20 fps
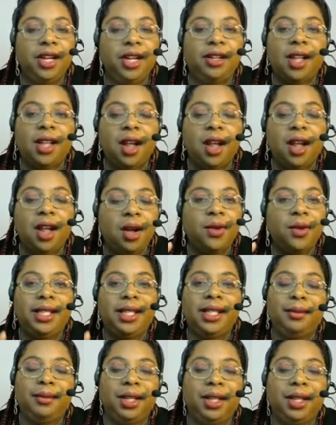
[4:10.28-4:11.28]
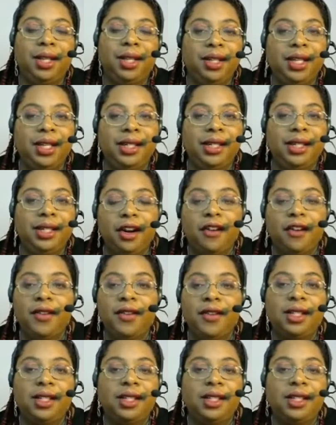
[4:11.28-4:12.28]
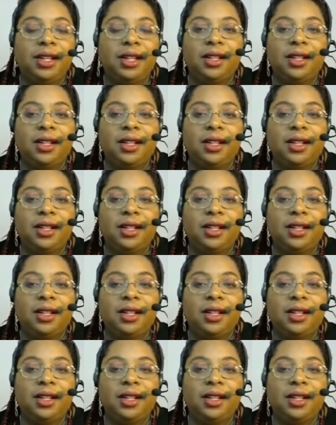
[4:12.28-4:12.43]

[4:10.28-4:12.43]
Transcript: there's always community service,